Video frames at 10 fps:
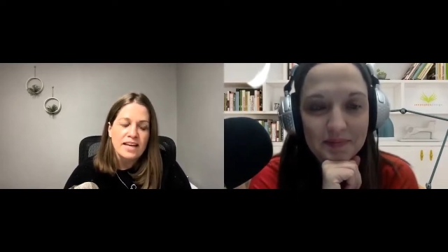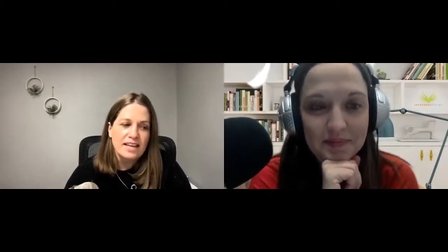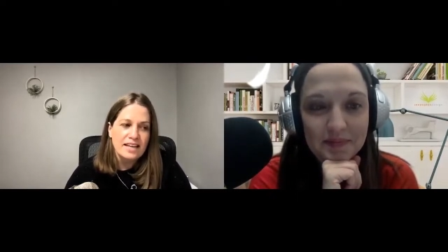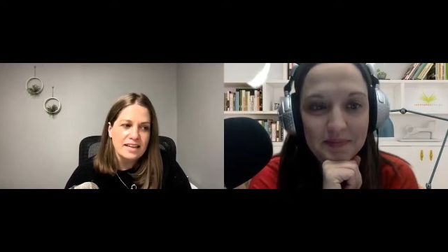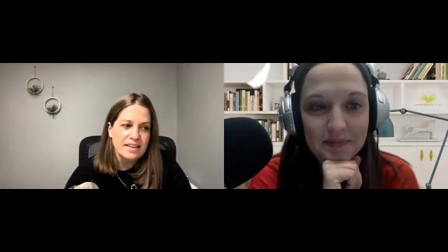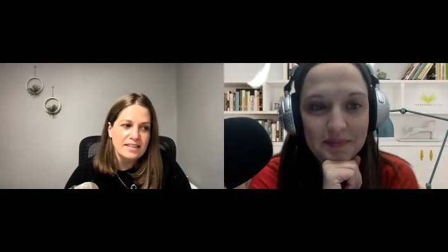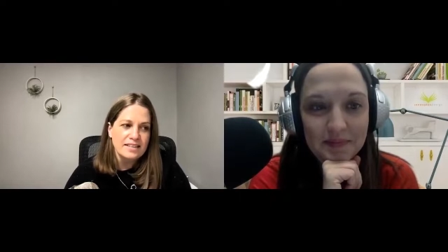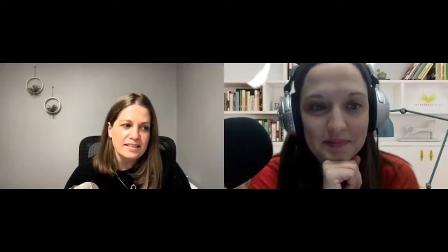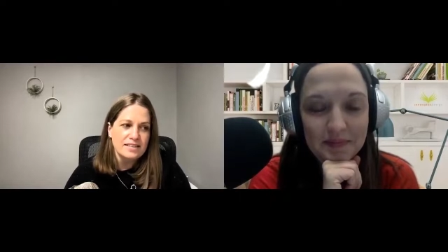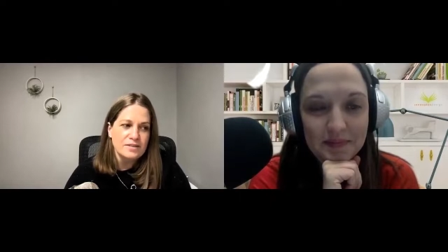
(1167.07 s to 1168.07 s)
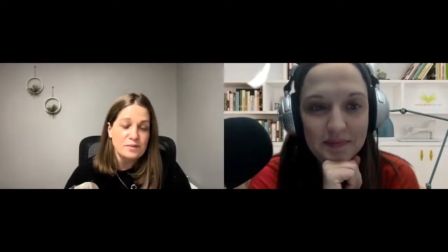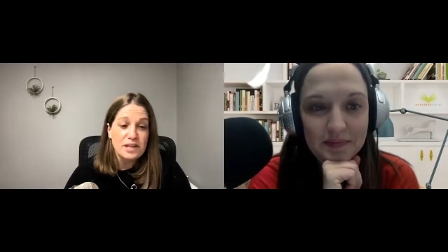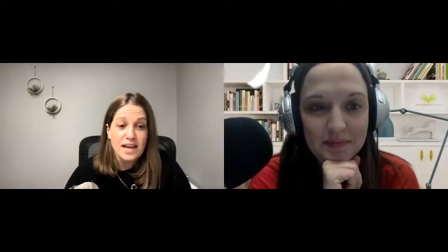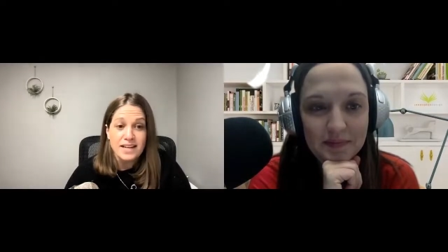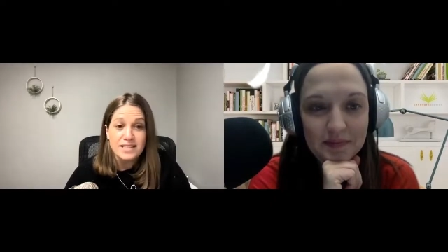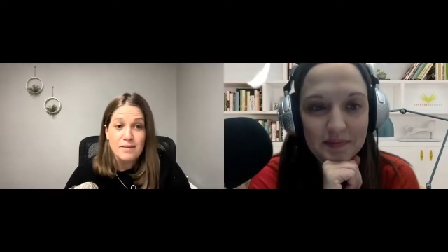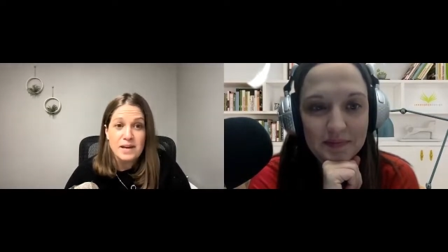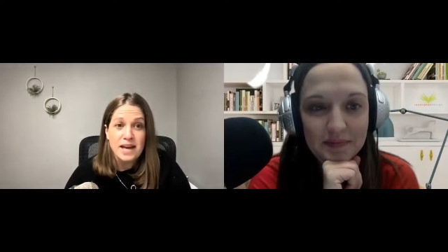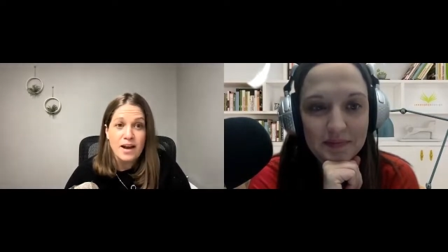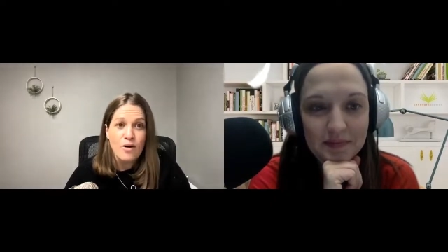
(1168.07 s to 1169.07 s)
Speaker 1: is really
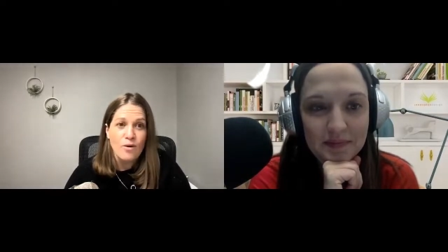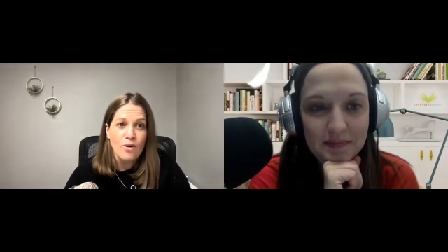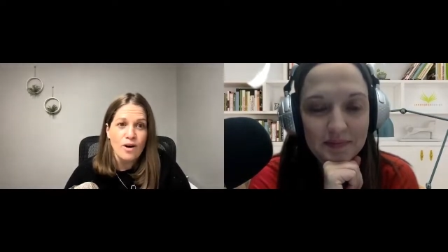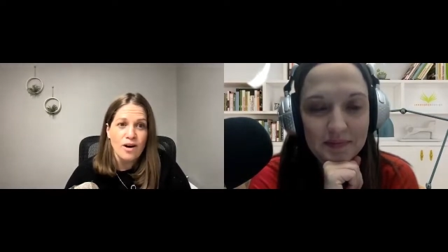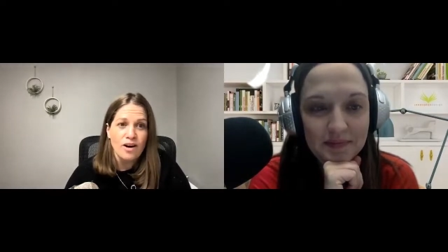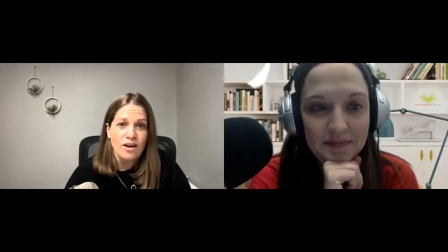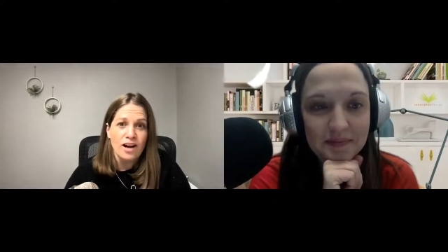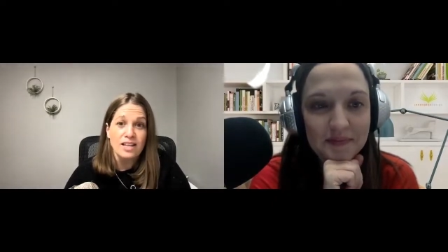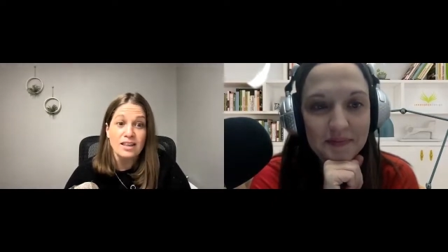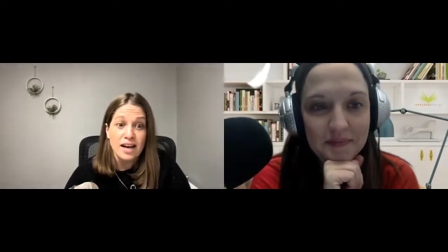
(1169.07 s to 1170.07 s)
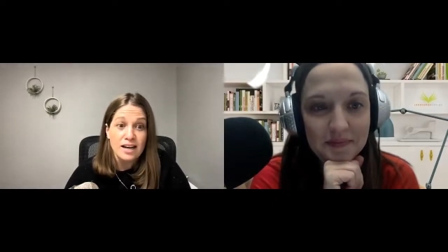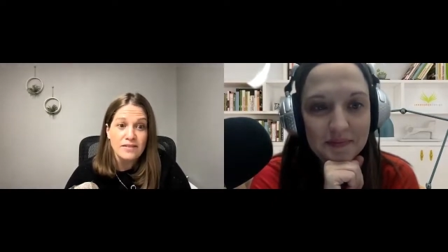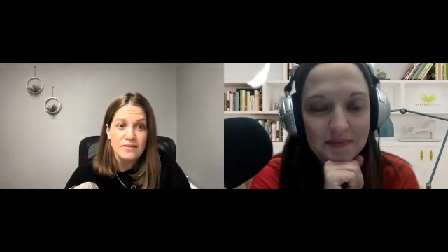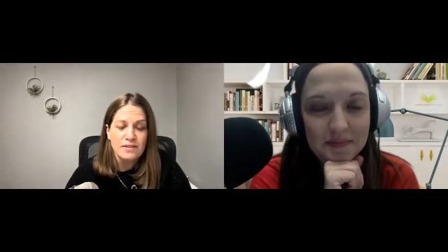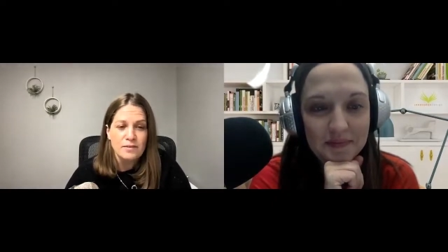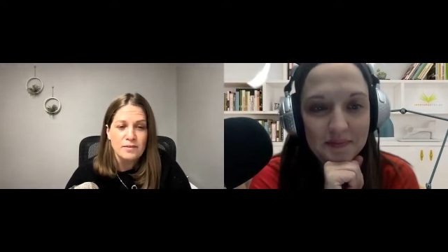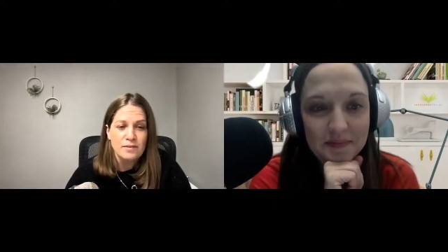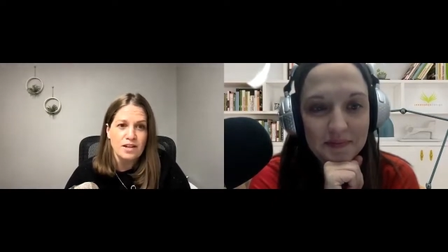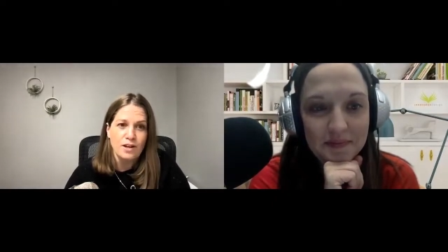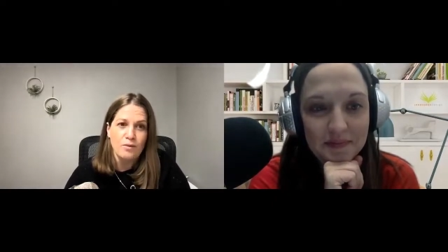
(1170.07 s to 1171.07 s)
academic or a lot of
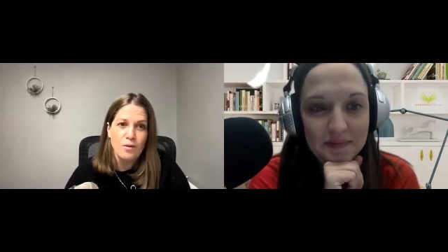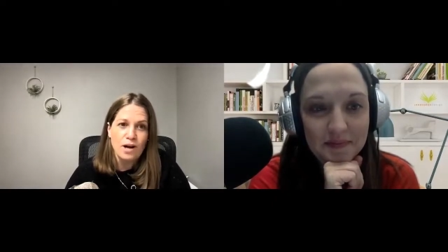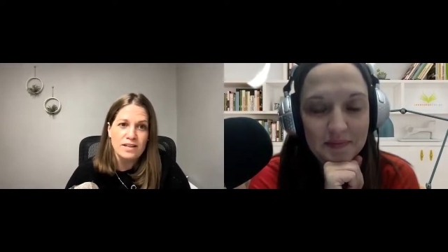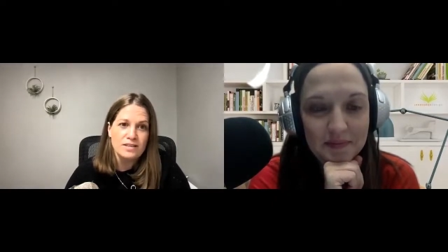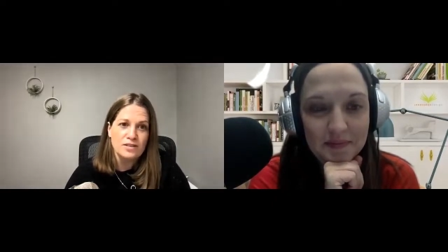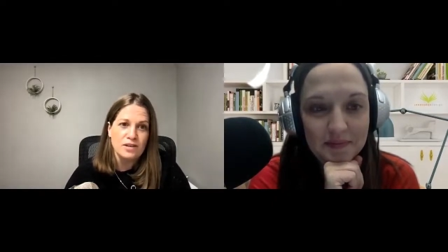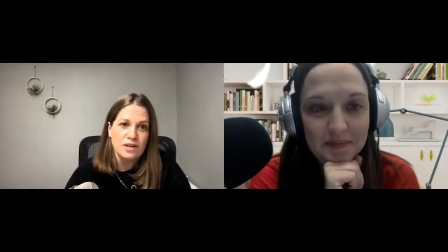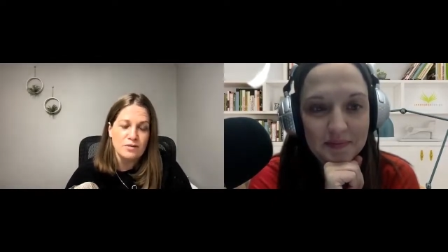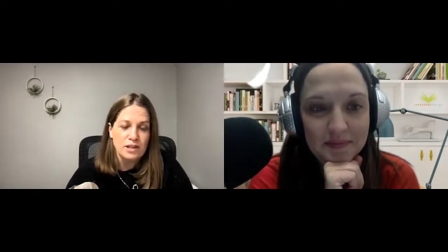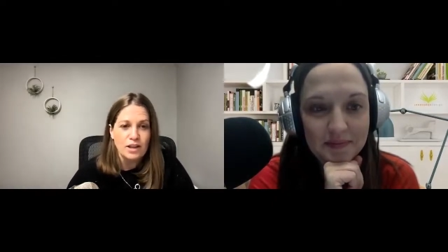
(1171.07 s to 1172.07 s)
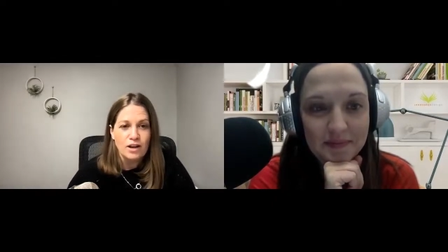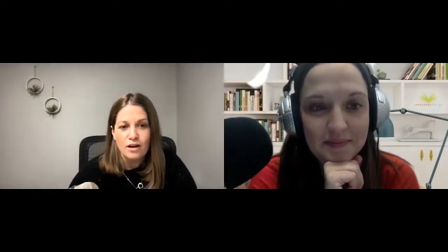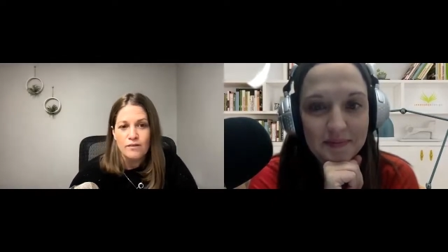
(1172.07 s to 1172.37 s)
information all at once or in a really long